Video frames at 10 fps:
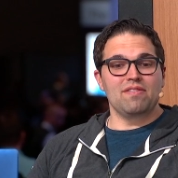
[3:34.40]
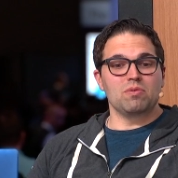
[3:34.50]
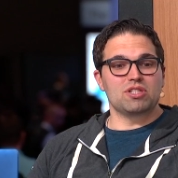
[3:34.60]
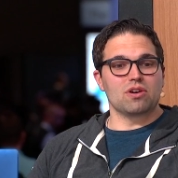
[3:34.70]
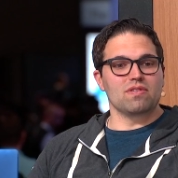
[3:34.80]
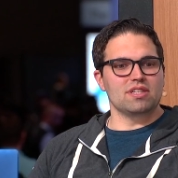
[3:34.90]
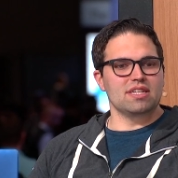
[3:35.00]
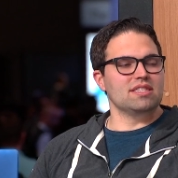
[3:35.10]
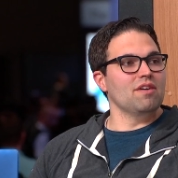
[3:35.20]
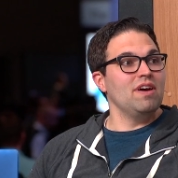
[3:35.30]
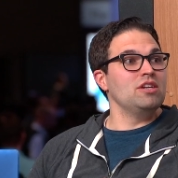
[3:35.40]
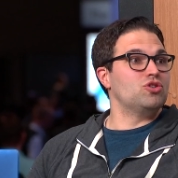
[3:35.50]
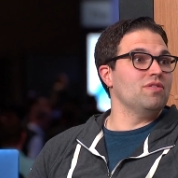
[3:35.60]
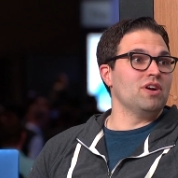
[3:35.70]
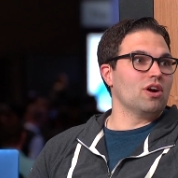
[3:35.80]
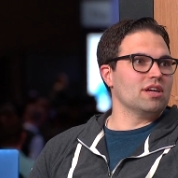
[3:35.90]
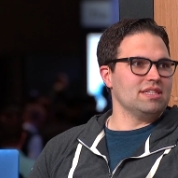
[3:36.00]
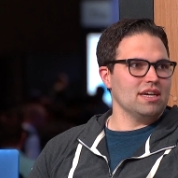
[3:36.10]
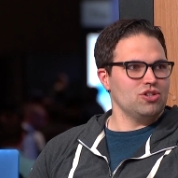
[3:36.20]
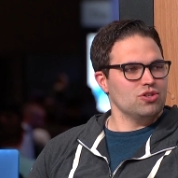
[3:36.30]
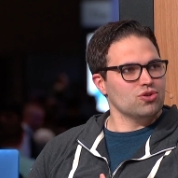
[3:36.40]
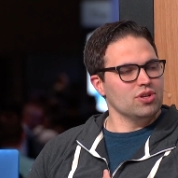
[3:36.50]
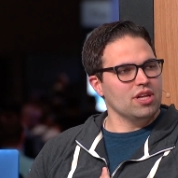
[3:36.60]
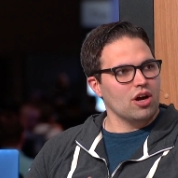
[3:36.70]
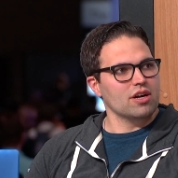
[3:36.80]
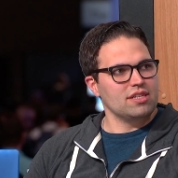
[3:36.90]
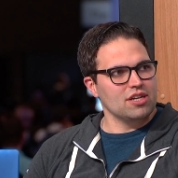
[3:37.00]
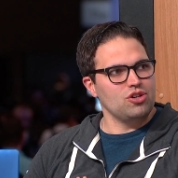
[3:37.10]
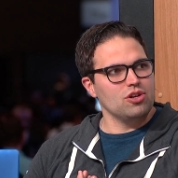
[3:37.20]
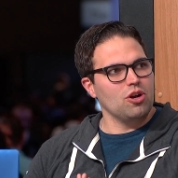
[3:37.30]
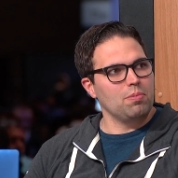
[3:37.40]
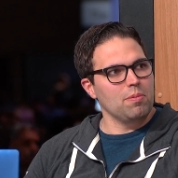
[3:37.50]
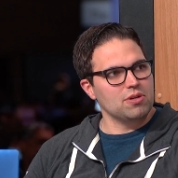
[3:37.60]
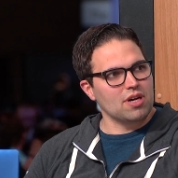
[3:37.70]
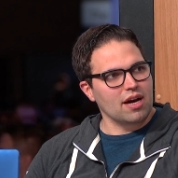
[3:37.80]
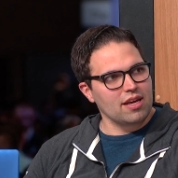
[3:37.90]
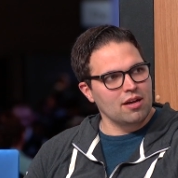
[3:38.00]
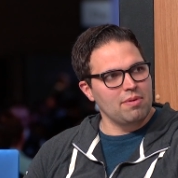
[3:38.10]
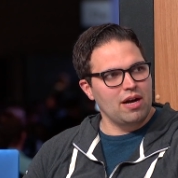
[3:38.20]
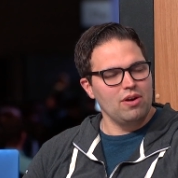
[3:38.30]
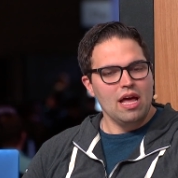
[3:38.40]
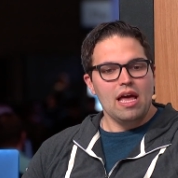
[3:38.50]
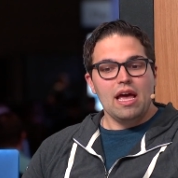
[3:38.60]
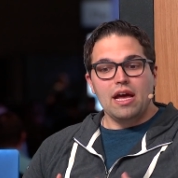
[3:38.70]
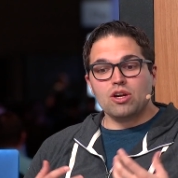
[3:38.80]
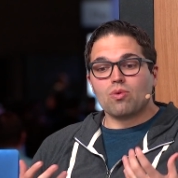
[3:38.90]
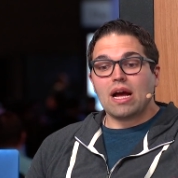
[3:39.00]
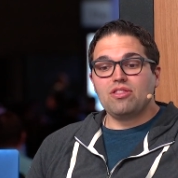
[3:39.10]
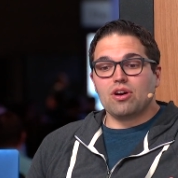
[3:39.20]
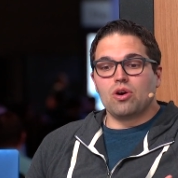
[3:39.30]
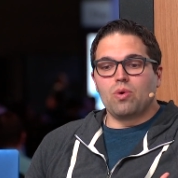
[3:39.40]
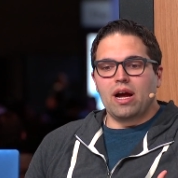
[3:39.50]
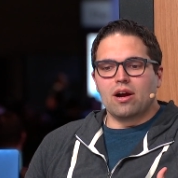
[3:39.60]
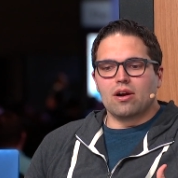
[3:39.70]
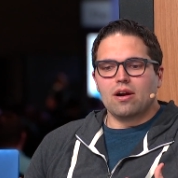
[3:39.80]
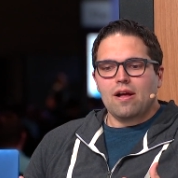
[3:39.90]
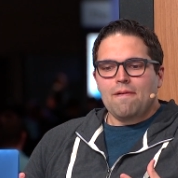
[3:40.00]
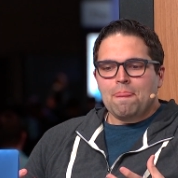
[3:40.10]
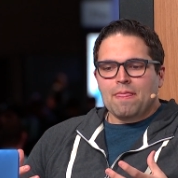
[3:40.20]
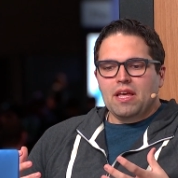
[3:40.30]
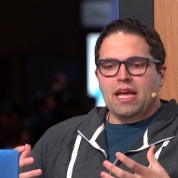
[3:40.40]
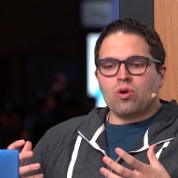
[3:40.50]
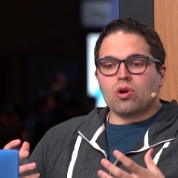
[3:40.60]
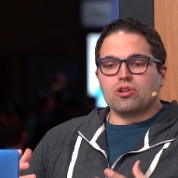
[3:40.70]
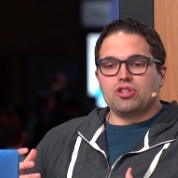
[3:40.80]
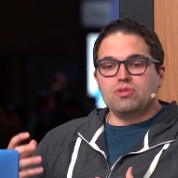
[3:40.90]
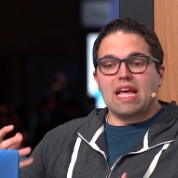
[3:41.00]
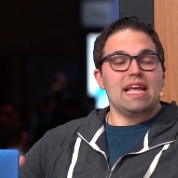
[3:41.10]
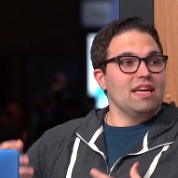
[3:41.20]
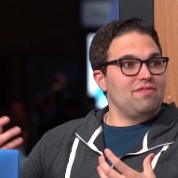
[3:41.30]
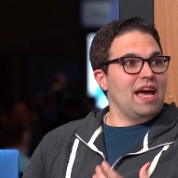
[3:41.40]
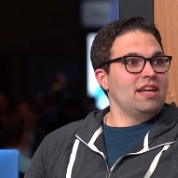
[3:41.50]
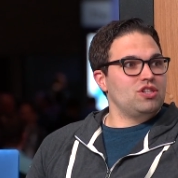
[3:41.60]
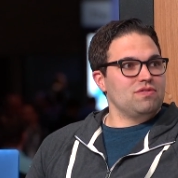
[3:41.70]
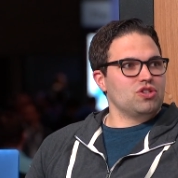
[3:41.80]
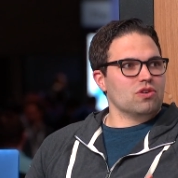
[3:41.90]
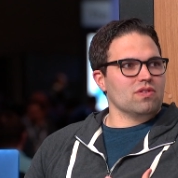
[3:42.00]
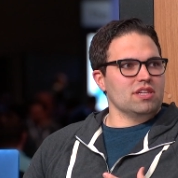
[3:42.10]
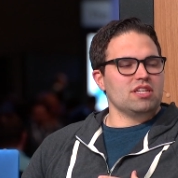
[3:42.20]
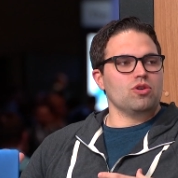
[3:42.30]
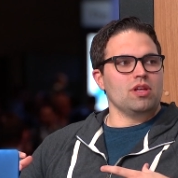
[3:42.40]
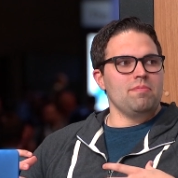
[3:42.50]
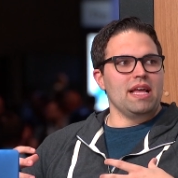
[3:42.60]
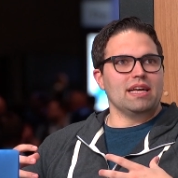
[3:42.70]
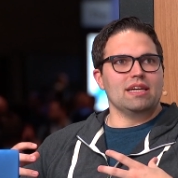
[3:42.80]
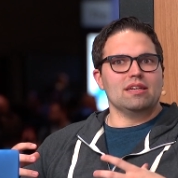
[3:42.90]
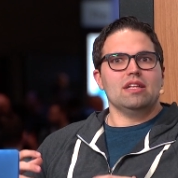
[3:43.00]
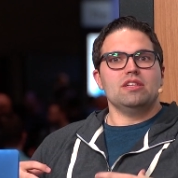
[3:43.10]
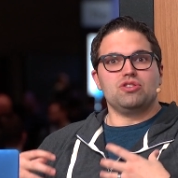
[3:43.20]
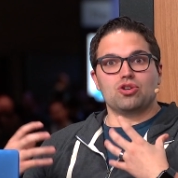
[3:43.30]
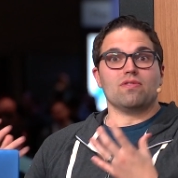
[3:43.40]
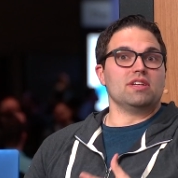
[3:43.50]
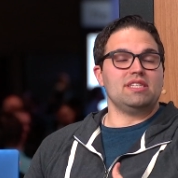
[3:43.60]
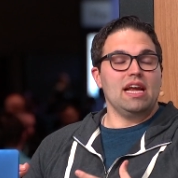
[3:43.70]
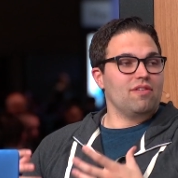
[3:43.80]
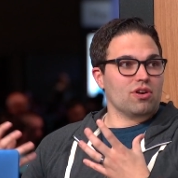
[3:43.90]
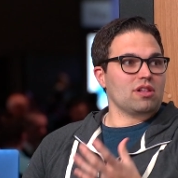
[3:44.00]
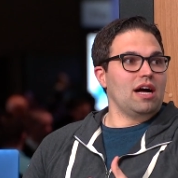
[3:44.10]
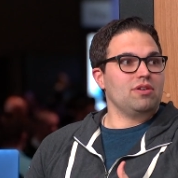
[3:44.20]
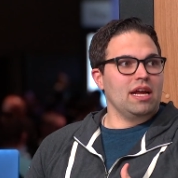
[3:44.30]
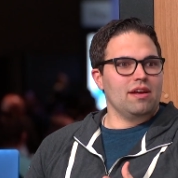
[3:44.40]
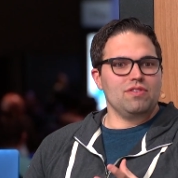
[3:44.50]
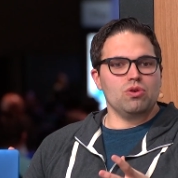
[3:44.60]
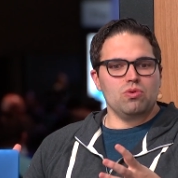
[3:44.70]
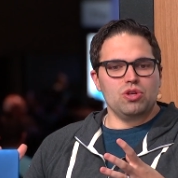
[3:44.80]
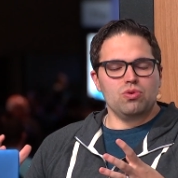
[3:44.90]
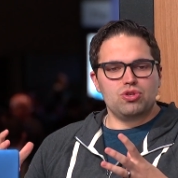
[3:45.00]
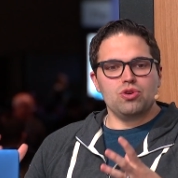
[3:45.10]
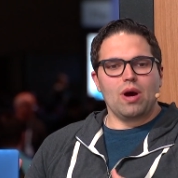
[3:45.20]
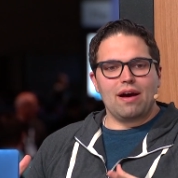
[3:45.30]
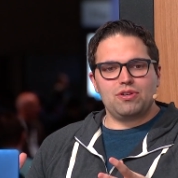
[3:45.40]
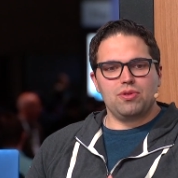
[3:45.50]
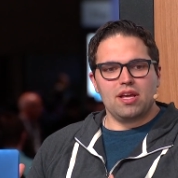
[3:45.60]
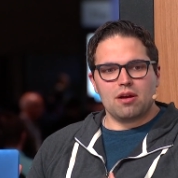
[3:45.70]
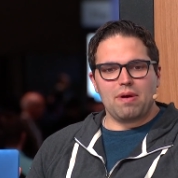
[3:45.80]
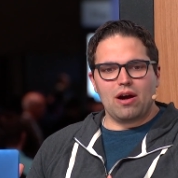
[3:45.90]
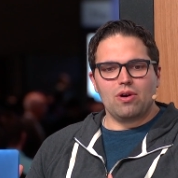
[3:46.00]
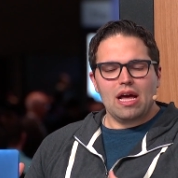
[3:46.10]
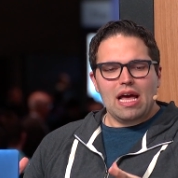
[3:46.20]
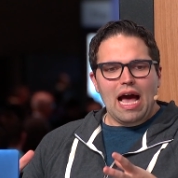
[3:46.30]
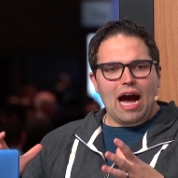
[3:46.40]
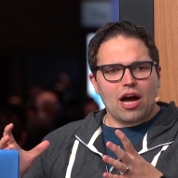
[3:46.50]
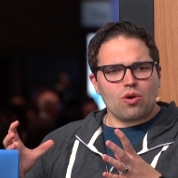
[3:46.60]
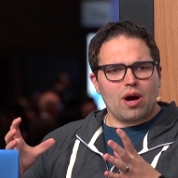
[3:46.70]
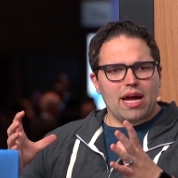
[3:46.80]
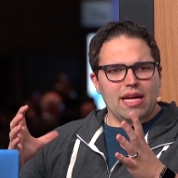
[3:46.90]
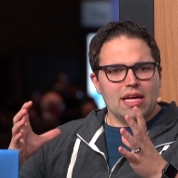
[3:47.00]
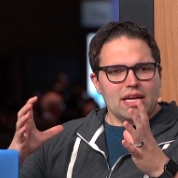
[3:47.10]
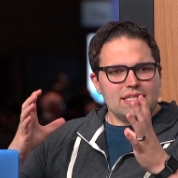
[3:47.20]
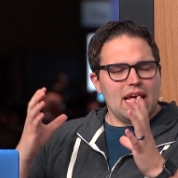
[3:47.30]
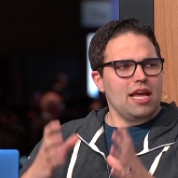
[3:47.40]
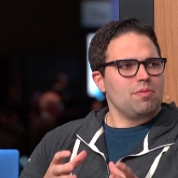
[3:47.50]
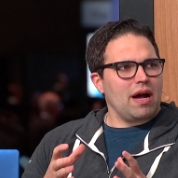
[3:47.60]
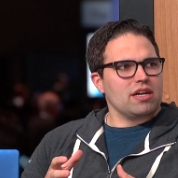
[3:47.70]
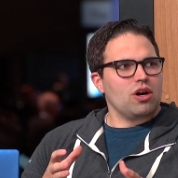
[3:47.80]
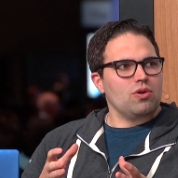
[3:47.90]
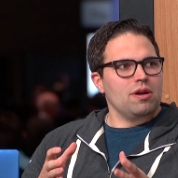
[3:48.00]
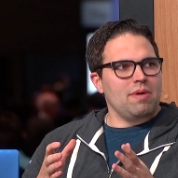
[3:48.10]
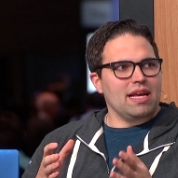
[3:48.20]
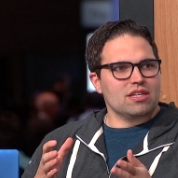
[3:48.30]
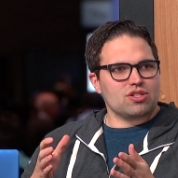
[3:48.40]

even with serverless, it's event-driven architecture is really the architecture that we mm. people talking about. Okay. And you're right, though, where in order to take advantage of serverless and really make it serverless native or cloud native, you, you do have to think about how do I take my code and make it